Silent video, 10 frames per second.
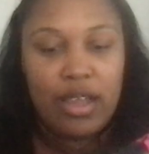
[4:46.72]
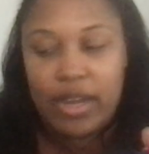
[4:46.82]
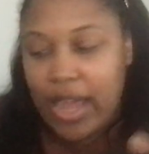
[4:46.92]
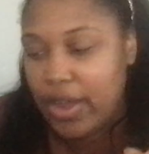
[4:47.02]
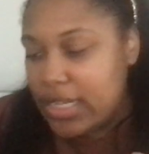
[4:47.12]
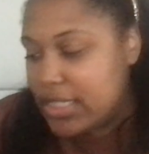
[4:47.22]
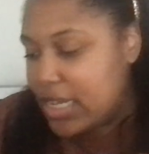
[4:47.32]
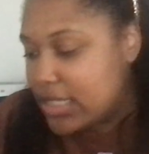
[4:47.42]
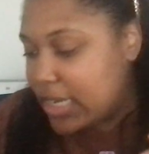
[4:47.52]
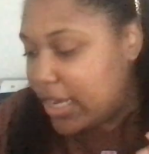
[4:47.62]
Now it
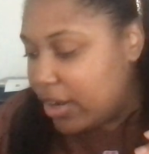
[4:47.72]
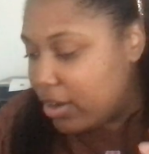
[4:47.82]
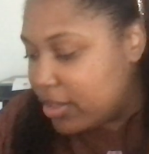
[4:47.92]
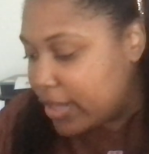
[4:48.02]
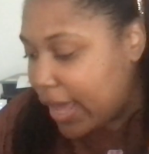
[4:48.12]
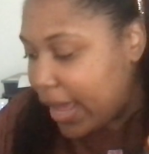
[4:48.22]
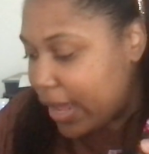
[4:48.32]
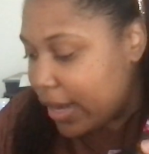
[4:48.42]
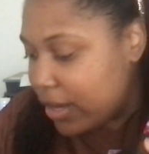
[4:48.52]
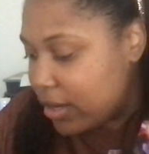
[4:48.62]
says here
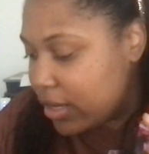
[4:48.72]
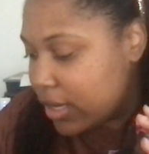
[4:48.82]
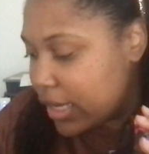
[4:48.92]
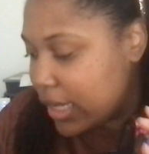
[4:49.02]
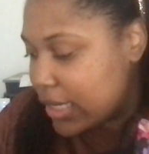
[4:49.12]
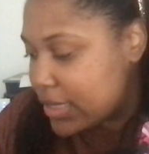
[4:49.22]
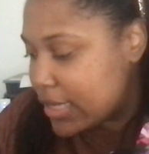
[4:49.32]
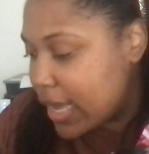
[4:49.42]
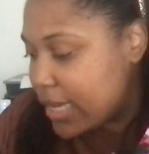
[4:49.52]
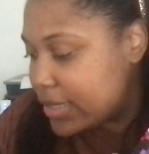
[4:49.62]
that it
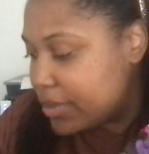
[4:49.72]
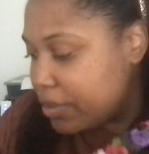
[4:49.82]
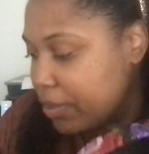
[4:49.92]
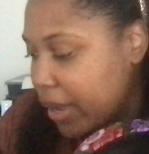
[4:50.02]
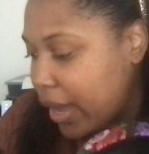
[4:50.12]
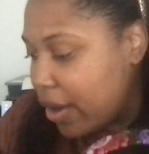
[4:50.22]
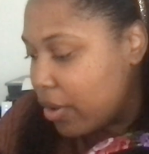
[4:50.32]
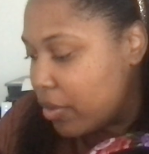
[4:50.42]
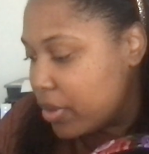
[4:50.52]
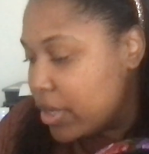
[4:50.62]
takes
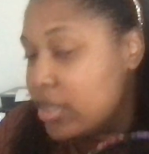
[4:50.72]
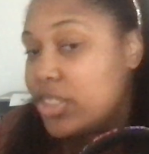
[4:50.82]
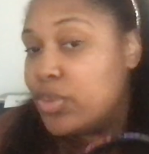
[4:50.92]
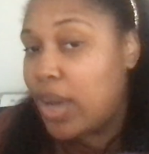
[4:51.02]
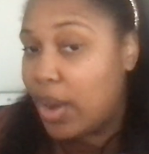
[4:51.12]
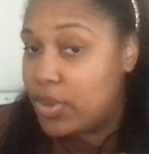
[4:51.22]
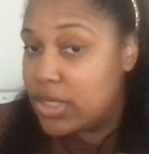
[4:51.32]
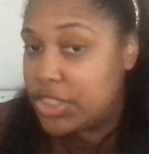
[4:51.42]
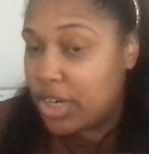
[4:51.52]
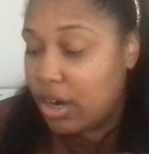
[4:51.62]
about 2 hours
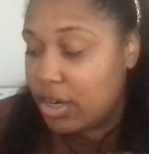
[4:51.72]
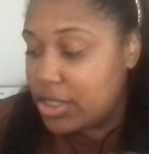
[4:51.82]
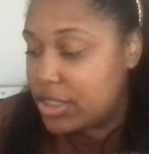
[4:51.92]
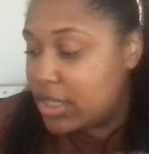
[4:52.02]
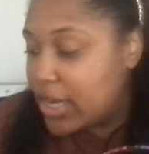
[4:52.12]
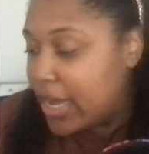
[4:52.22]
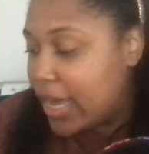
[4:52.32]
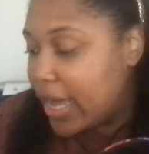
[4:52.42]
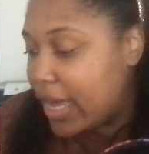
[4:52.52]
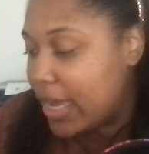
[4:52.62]
to charge,
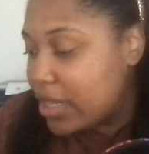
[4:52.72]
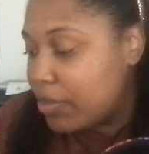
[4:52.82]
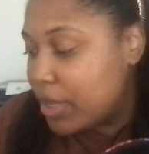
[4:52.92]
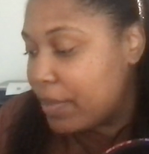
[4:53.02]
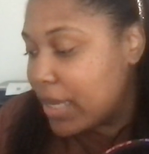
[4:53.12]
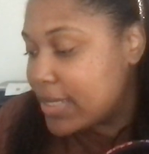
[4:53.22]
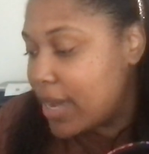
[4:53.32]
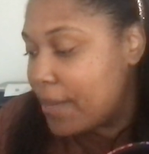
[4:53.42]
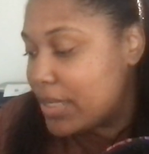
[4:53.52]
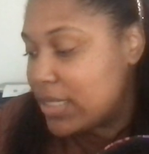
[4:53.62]
and the playback
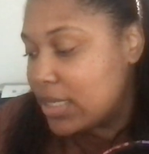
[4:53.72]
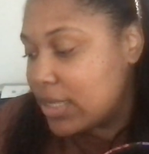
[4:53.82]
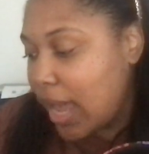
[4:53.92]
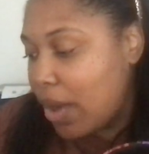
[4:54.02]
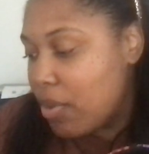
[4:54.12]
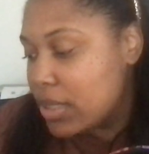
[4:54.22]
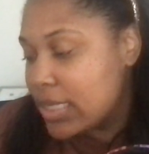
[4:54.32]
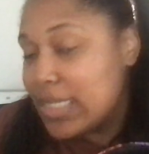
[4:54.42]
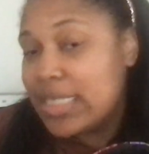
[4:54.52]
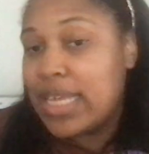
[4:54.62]
time is 6 hours,
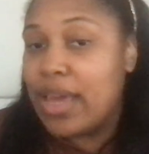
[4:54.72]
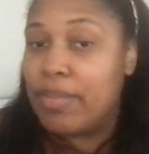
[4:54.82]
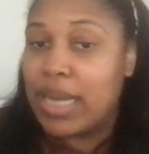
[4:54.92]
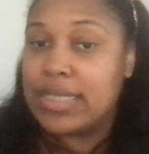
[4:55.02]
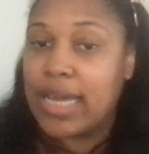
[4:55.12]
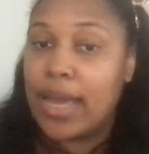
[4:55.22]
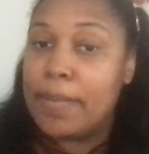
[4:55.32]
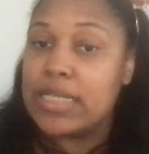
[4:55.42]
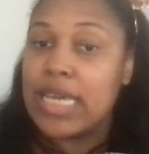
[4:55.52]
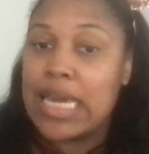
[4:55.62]
and standby
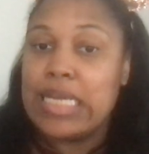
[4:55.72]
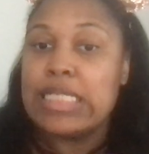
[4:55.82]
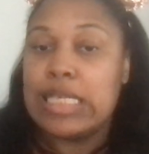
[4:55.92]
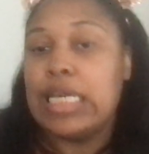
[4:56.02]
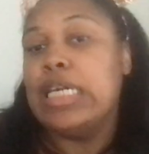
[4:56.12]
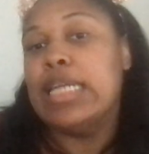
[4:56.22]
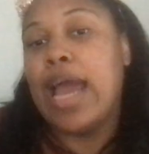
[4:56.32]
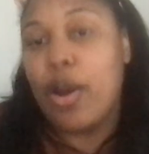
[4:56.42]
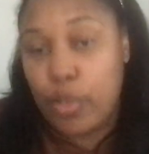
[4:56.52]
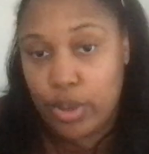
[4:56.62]
time is 18
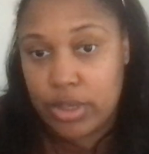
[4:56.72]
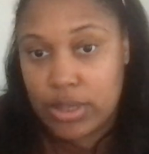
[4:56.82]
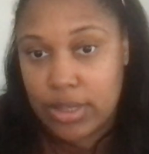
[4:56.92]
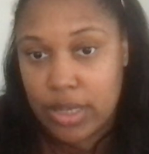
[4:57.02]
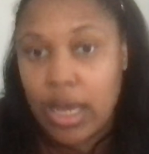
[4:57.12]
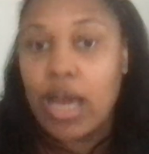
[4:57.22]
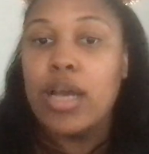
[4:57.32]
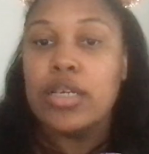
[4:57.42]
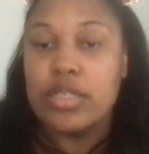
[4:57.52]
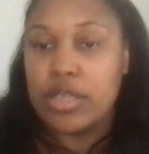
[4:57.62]
hours.
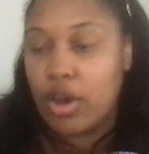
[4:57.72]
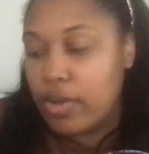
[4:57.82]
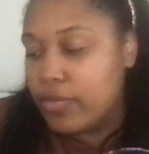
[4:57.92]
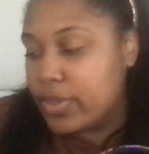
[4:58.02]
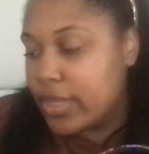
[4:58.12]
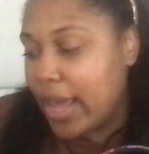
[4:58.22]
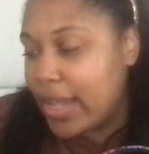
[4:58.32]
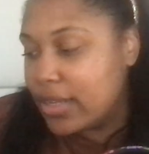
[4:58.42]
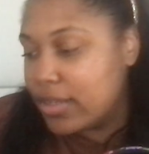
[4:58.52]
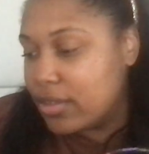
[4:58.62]
So
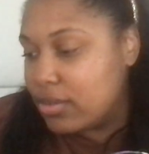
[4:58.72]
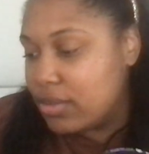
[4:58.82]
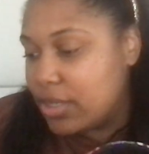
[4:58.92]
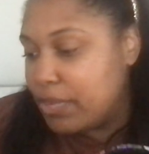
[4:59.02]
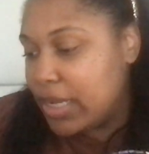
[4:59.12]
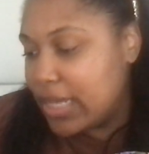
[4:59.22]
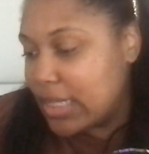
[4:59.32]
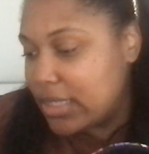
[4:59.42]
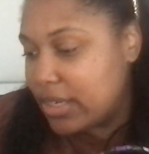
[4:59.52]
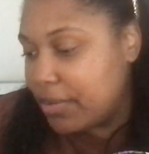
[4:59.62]
that to me,
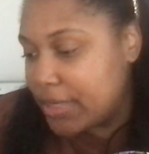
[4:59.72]
that's enough